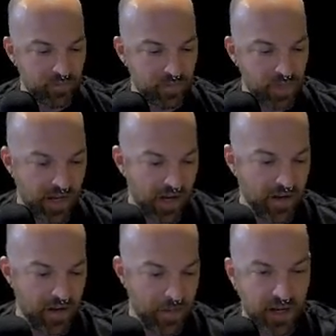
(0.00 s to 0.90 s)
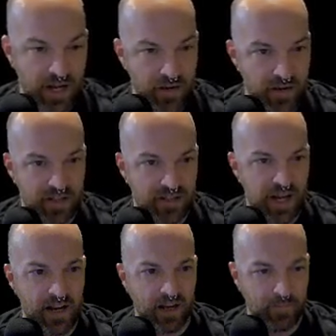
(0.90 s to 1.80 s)
And an upside down and a
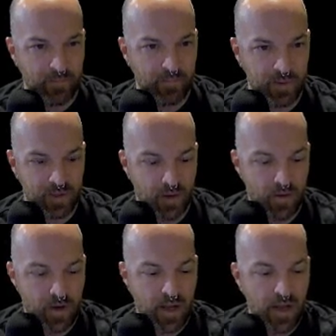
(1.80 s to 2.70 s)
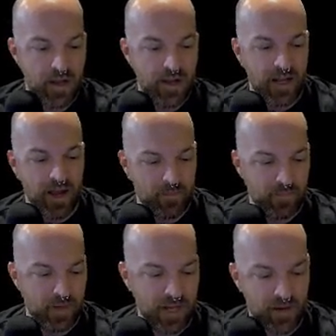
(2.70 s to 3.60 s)
standing. So, yeah,
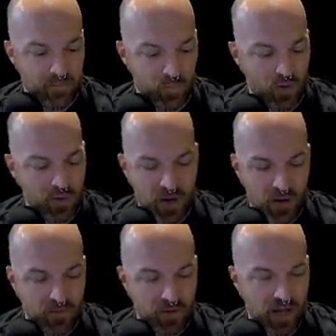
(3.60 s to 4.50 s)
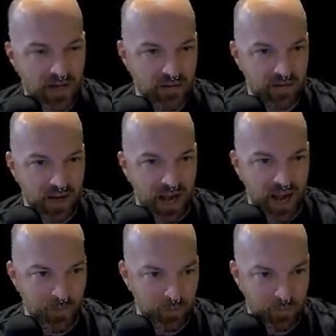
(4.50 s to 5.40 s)
again, roll them however you like. I
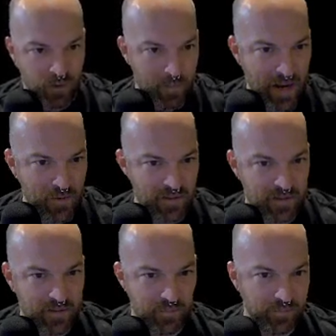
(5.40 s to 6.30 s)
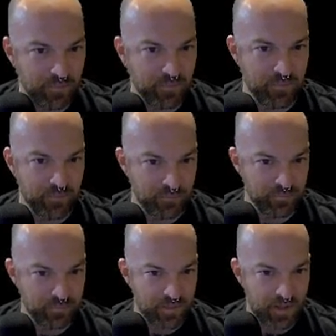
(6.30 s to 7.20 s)
prefer the bounce.
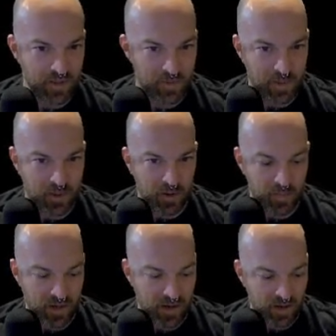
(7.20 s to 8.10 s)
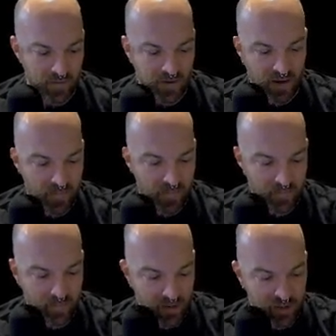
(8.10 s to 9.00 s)
Gives me a little bit of
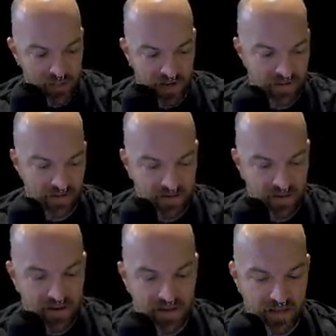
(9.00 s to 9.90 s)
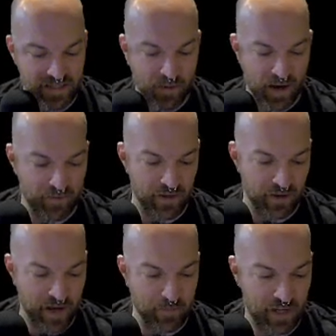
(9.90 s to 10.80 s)
better chances. That's how I figured
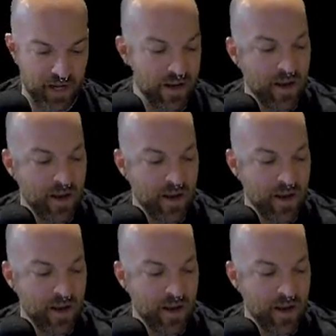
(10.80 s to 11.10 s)
I'd play it.